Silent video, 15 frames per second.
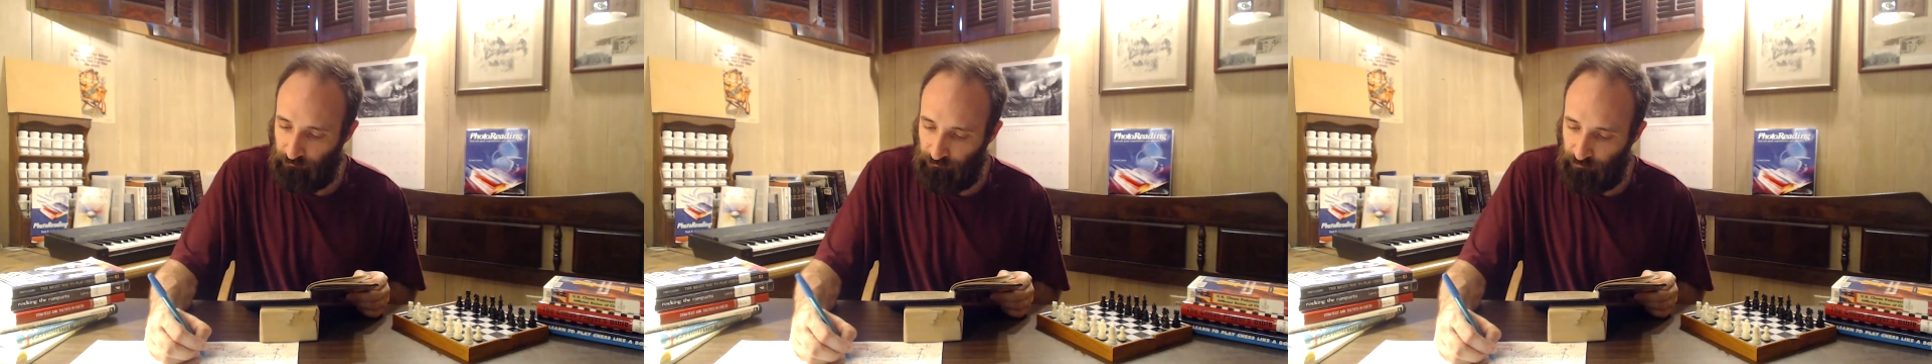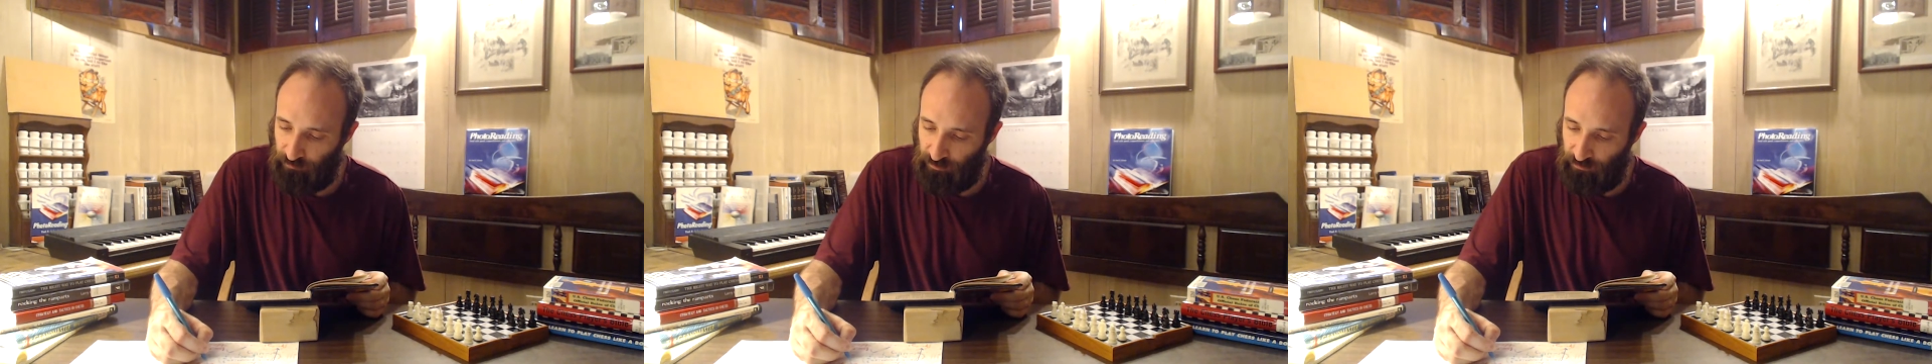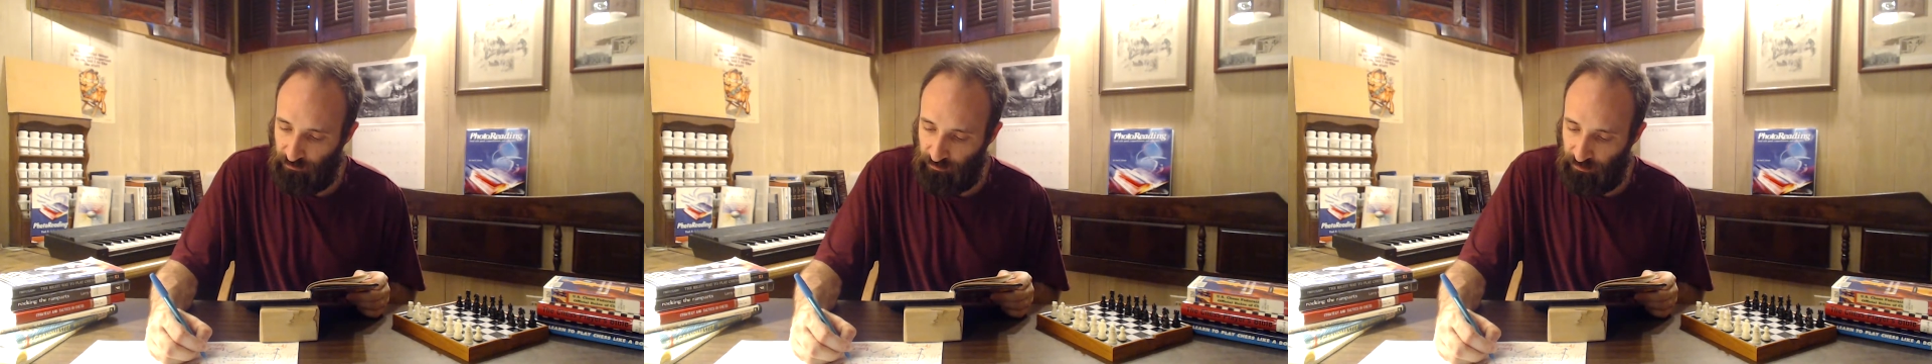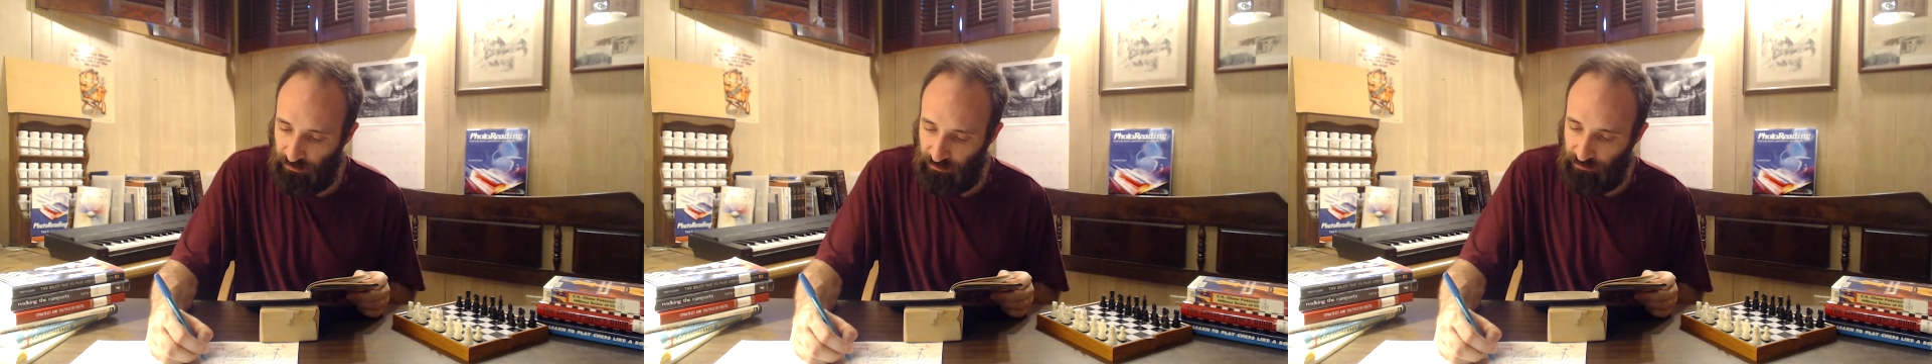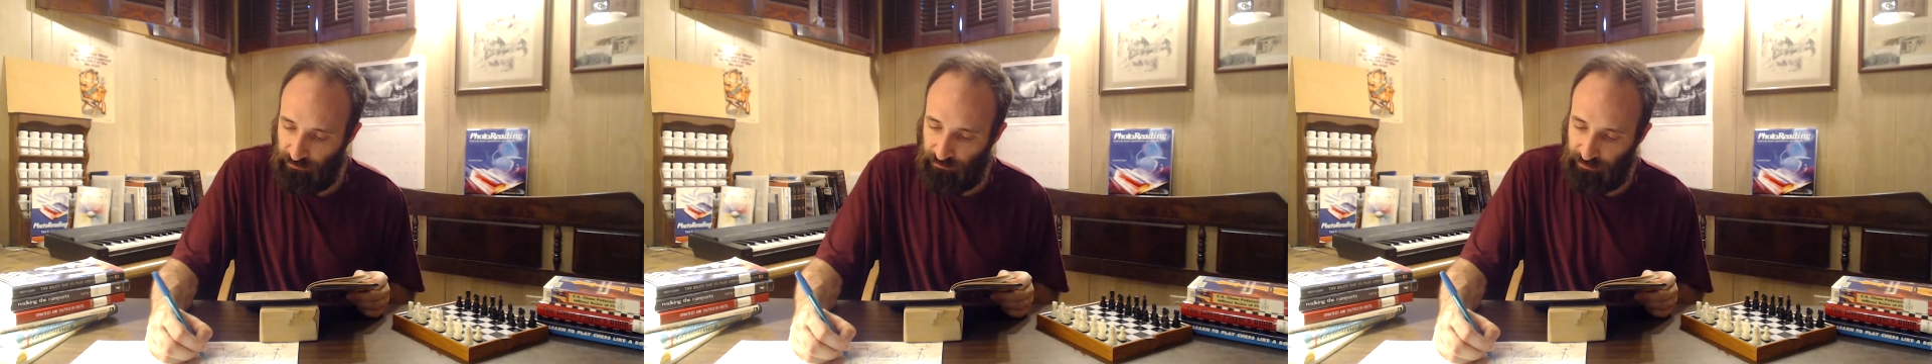
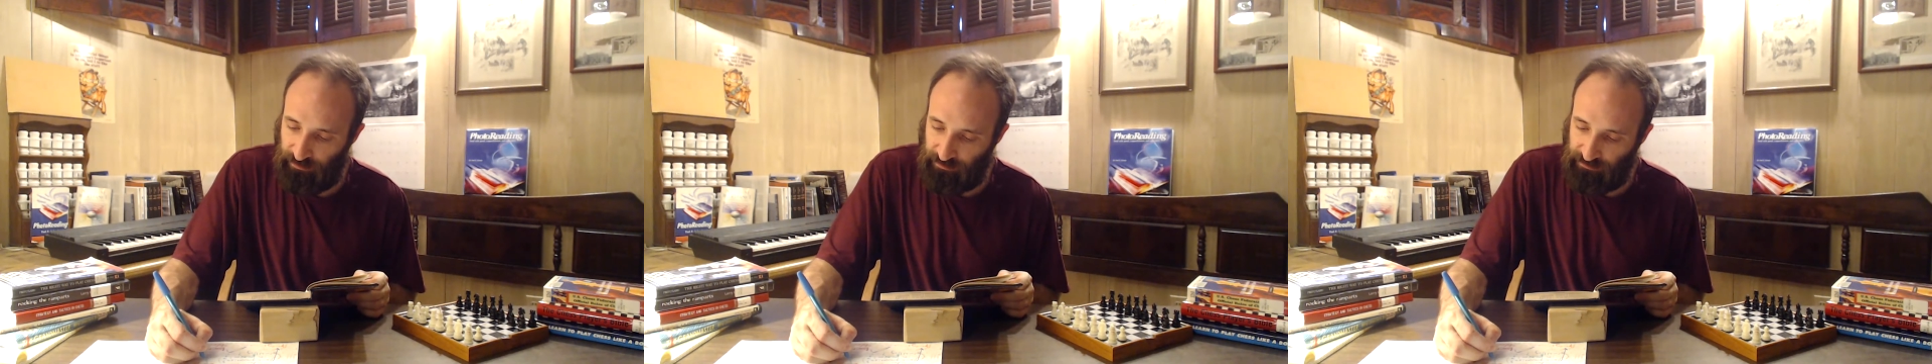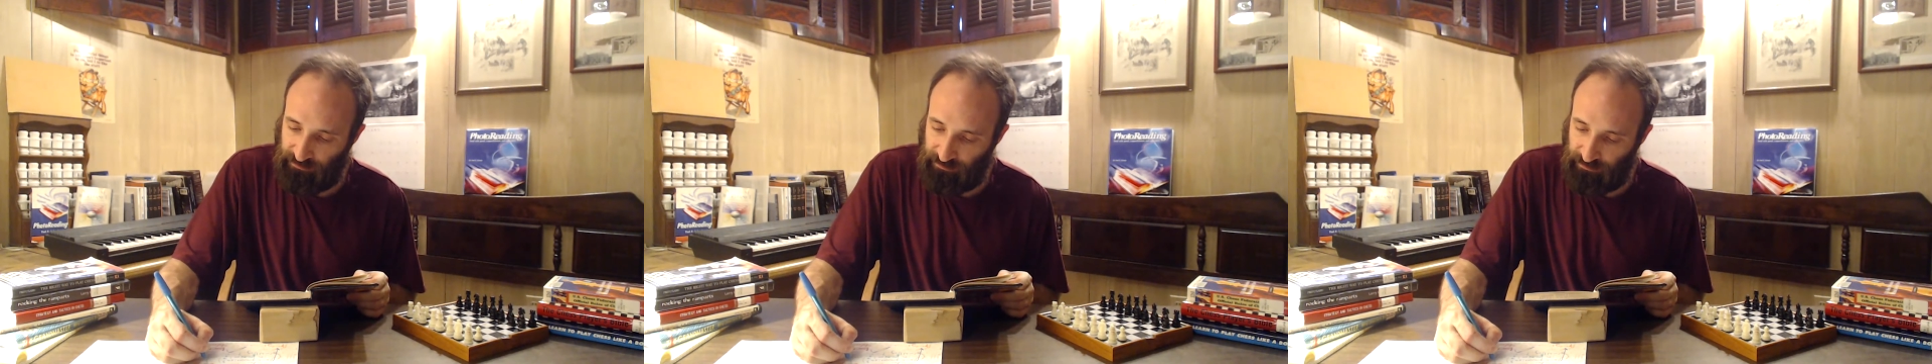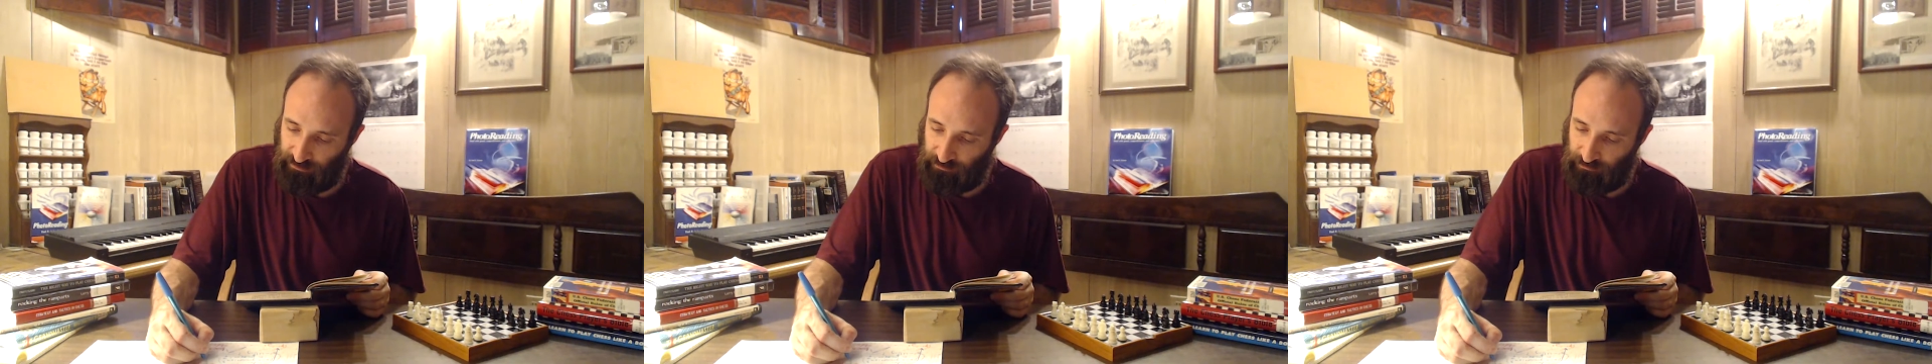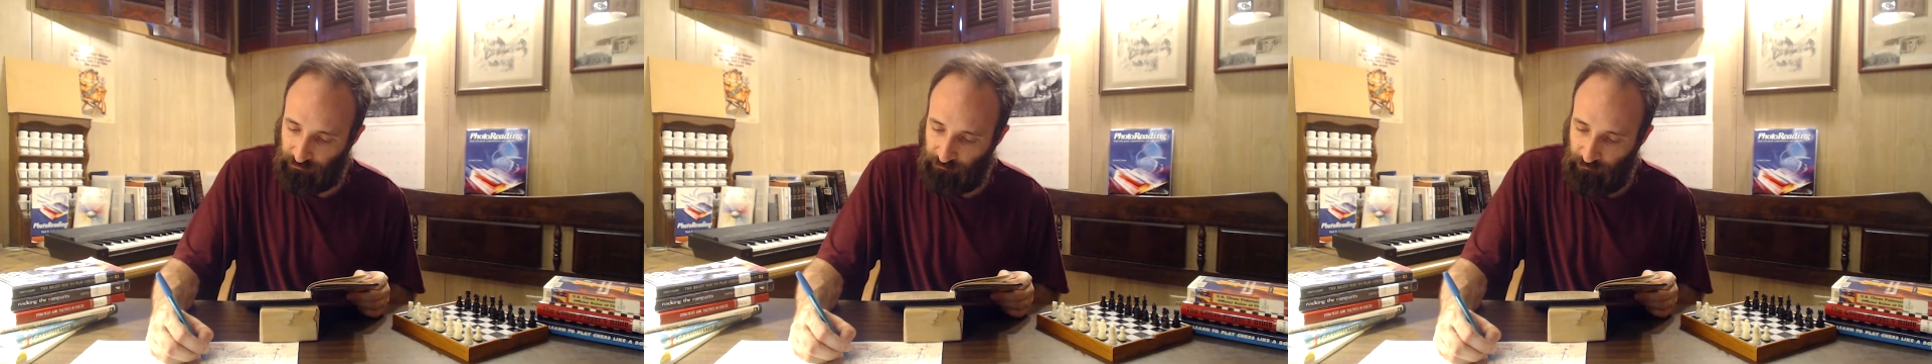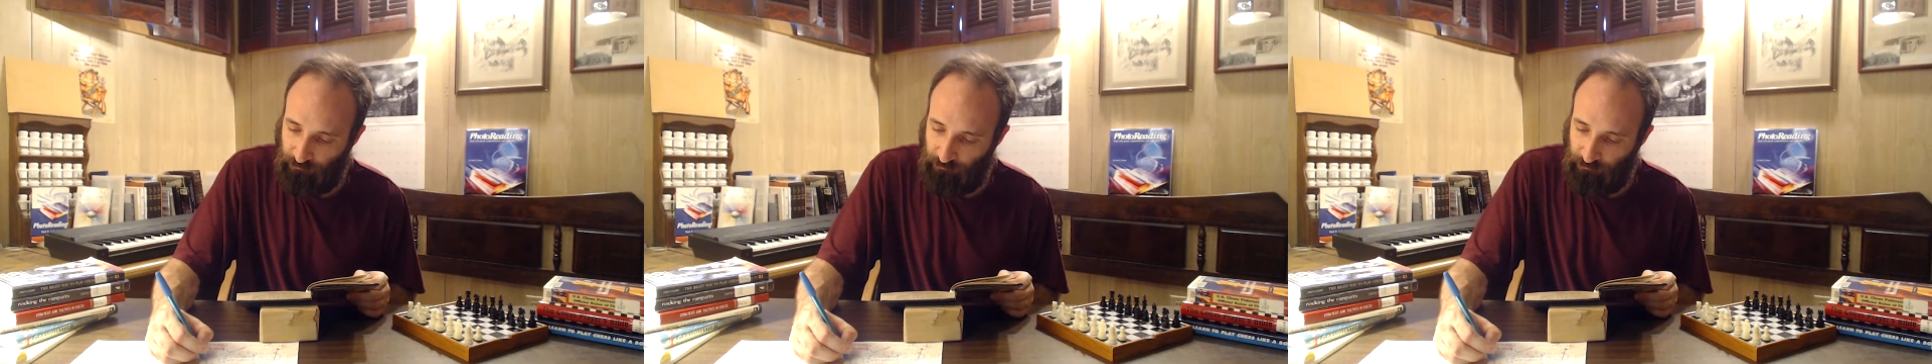little hints here.